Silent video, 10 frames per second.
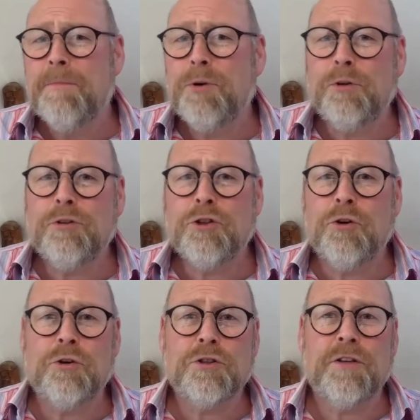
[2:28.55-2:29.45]
Paul
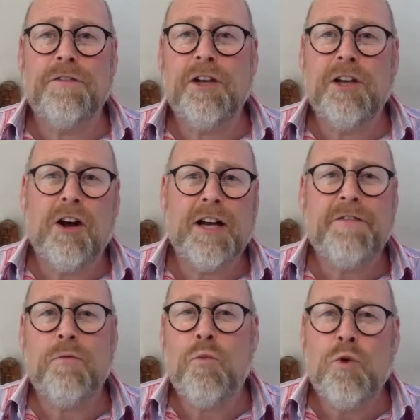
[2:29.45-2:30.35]
talks of a
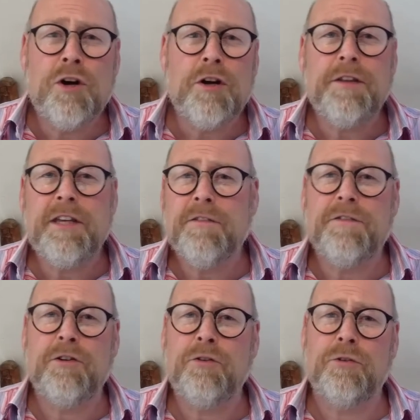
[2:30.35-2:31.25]
life worthy
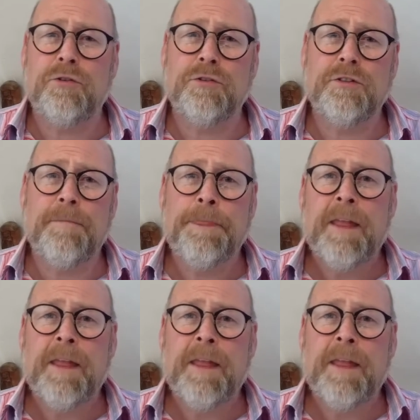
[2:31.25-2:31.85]
of the Lord.